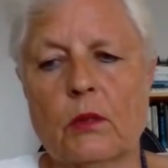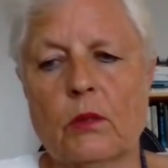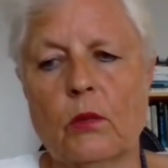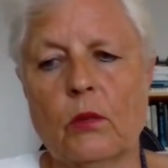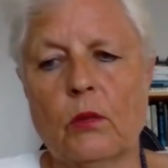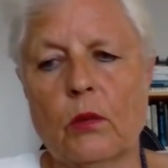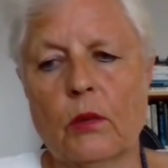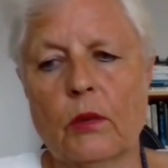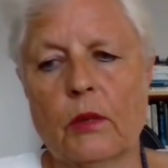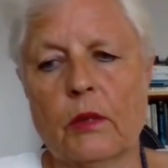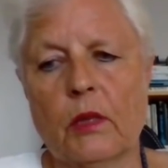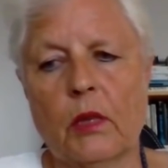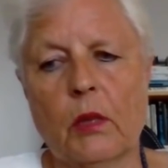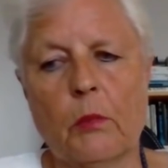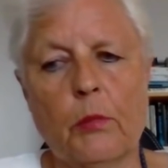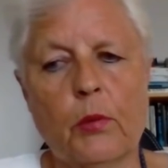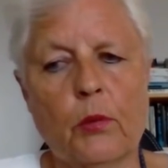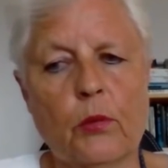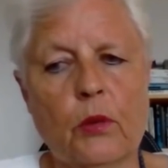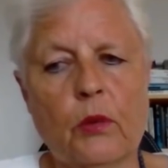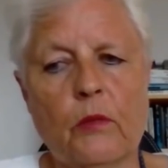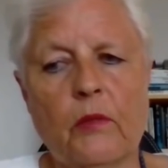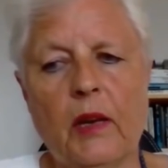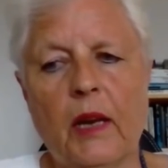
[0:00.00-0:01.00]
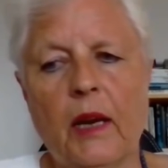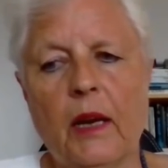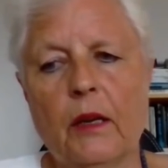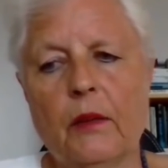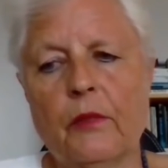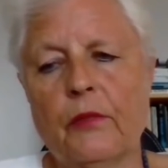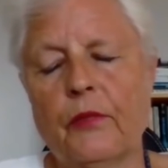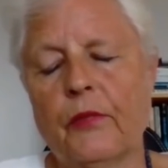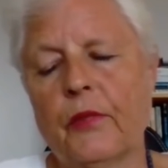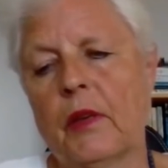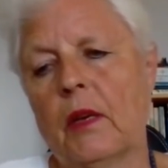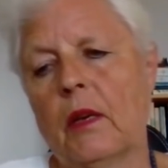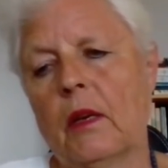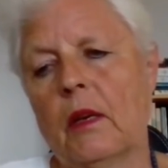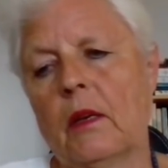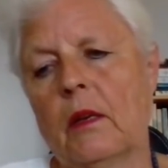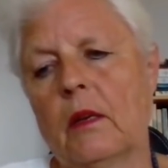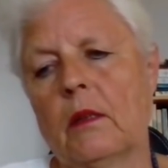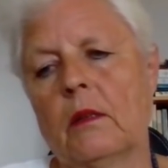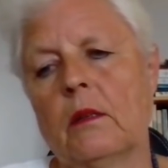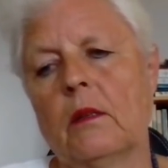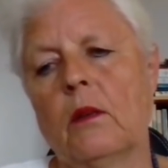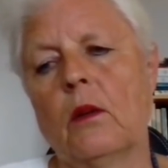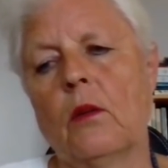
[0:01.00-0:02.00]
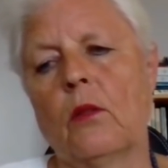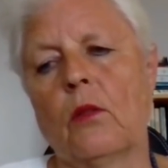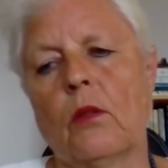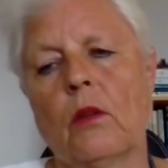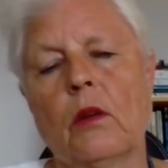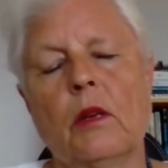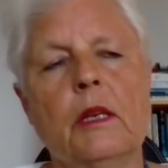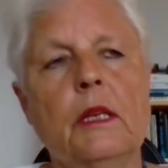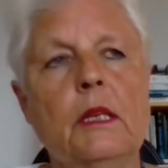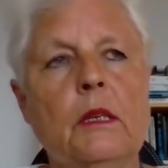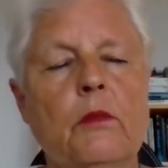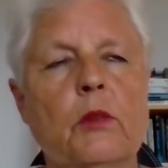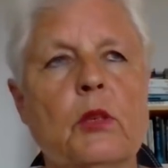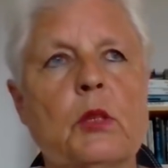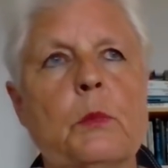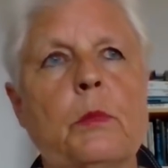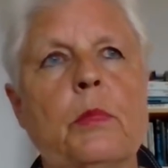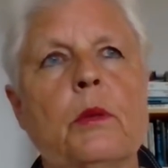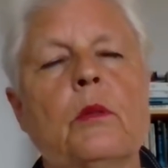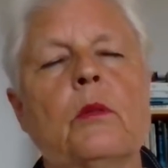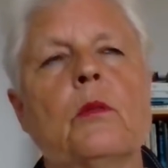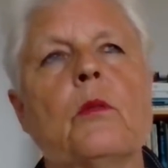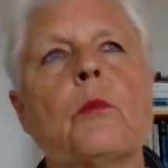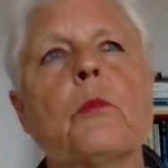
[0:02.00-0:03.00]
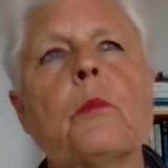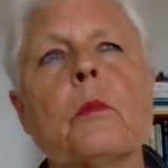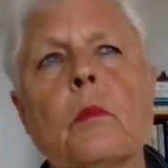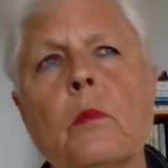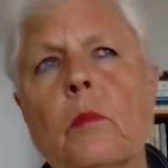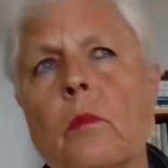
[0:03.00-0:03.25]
called The Book of Life, or Livets Bog.